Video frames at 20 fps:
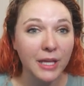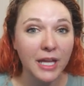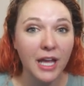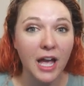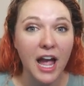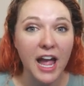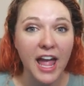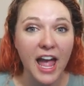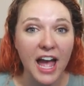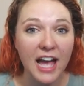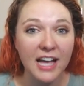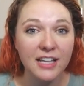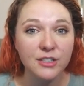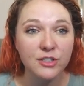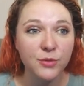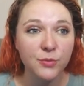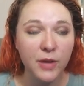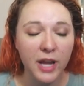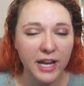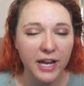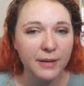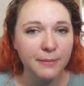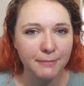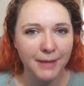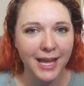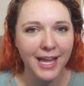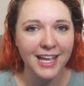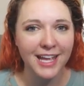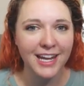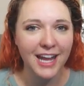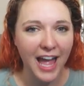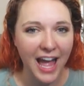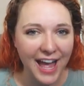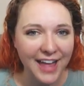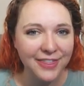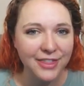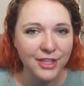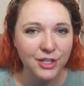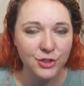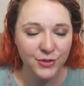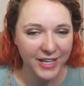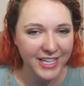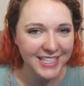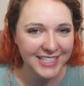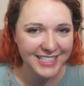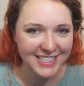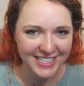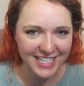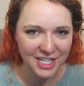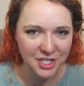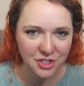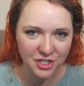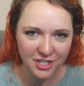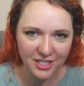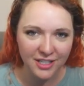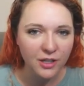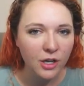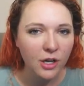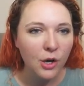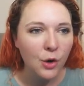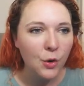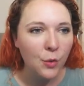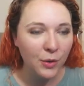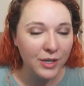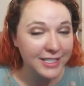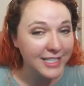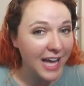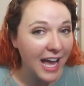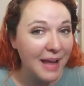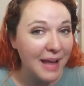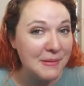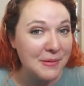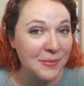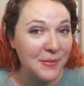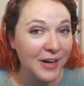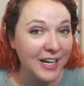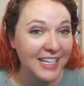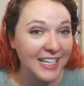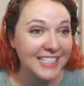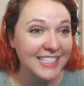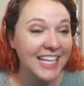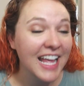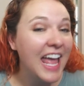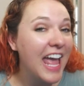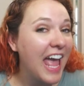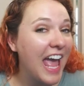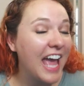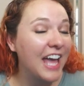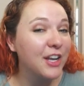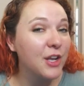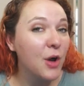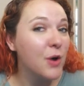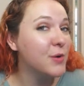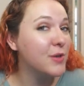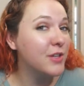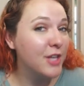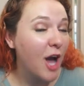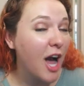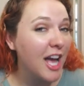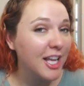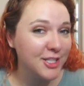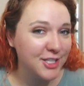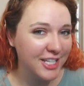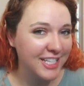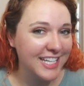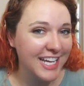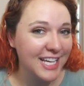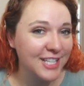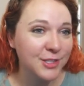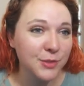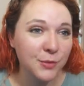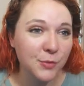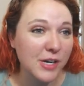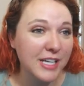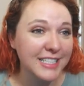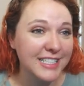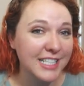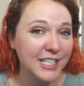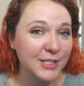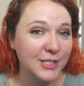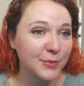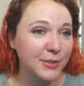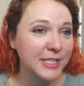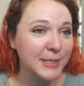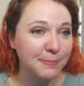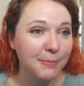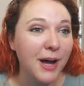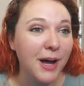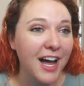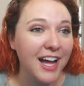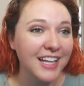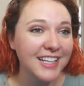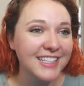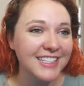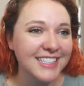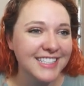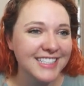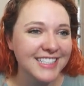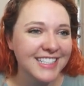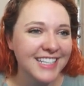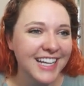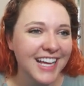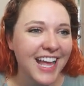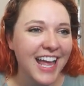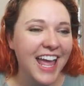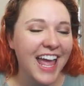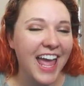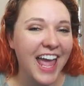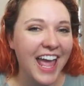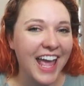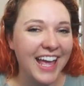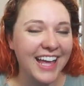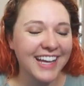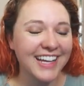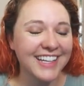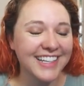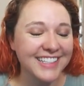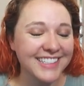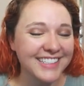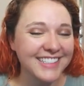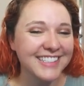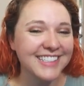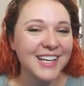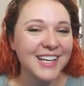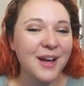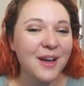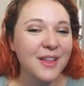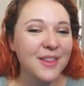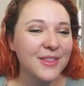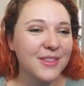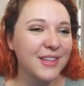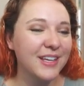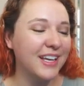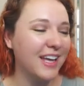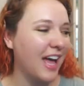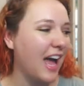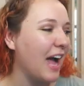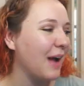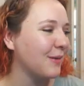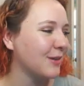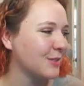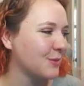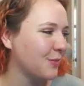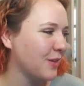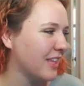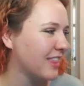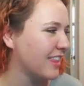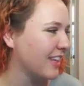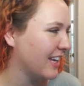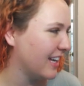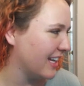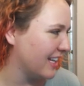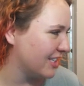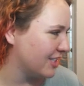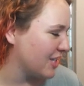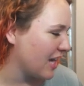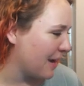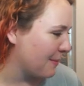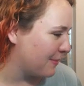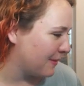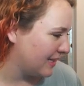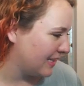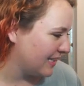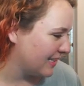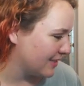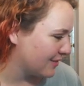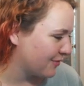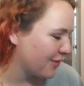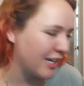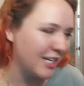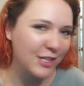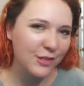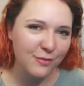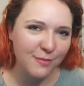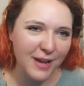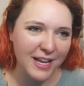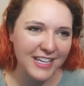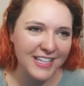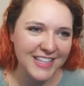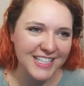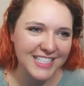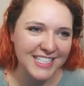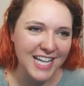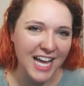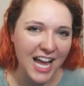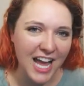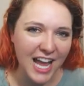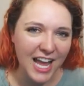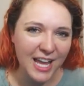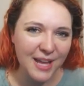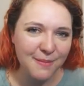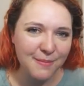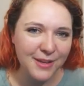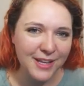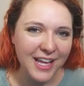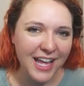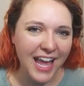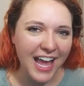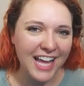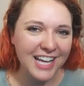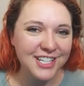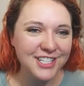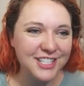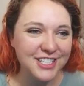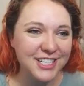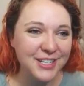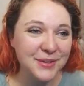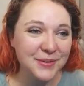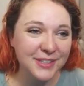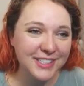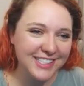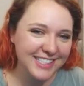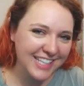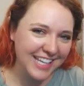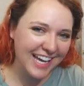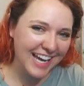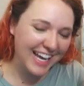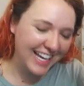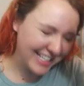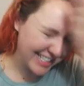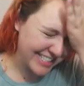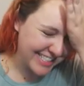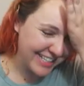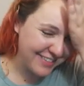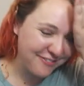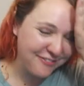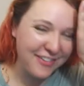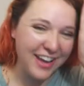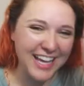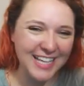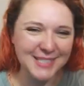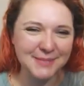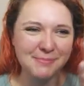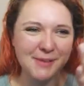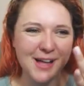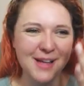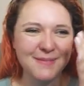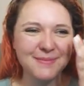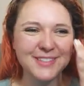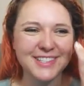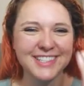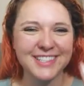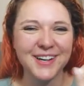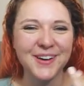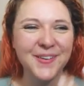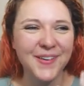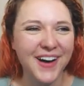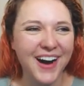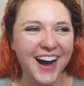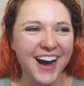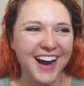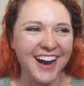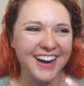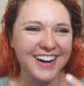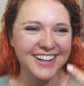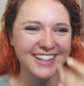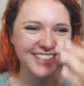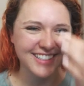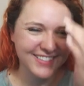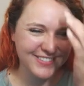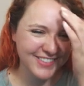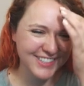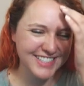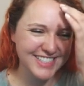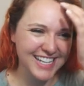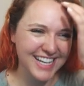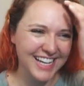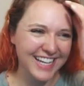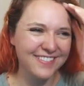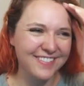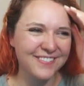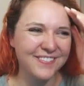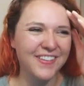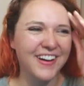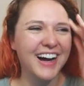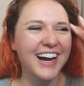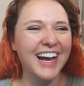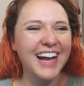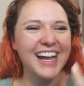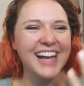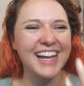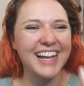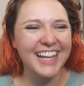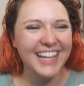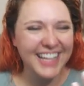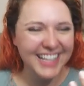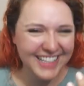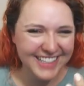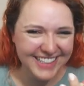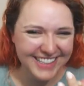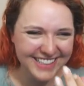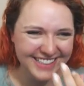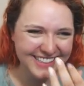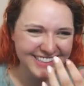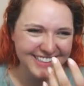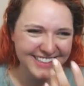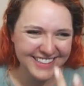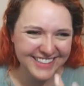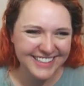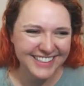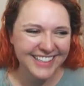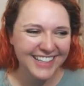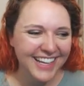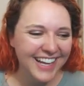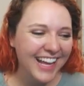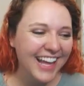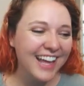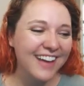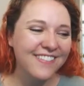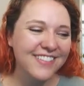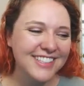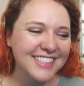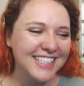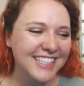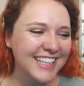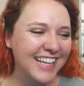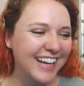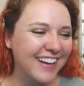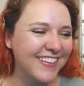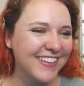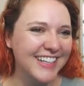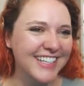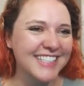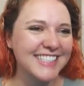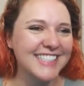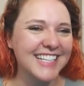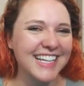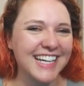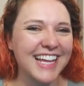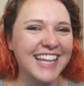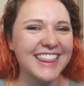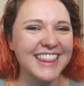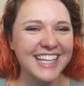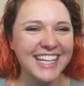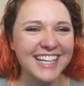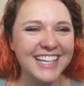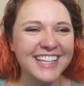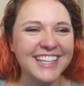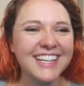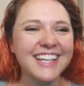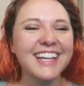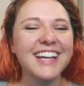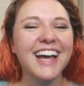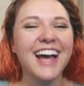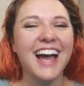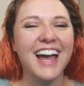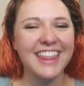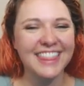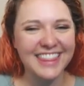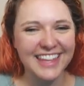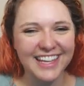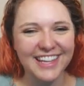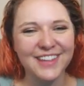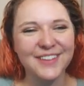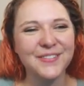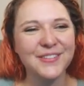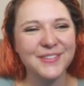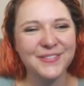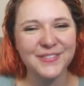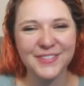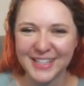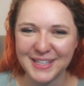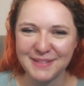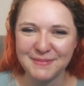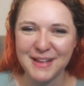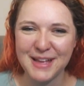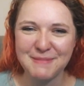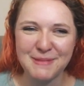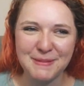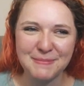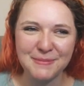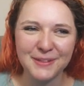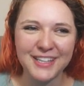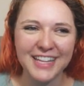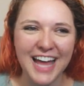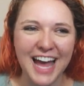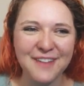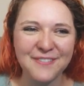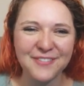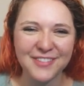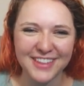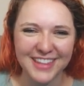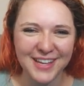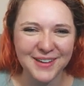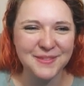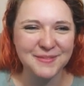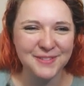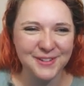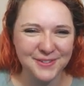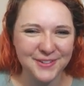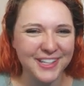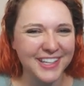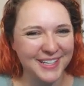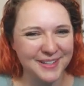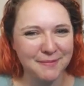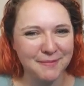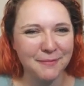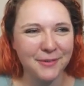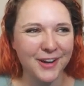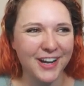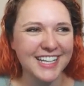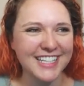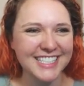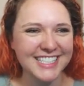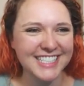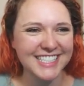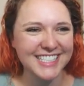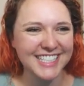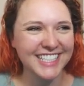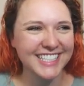I asked a random man at the train station what time it was, and Oyaji desu was his response. And I was with a Japanese friend of mine at the time, and she was like, she facepalmed so hard. It was like, why? It was hilarious, and I think you would really make people laugh, and they would be really impressed.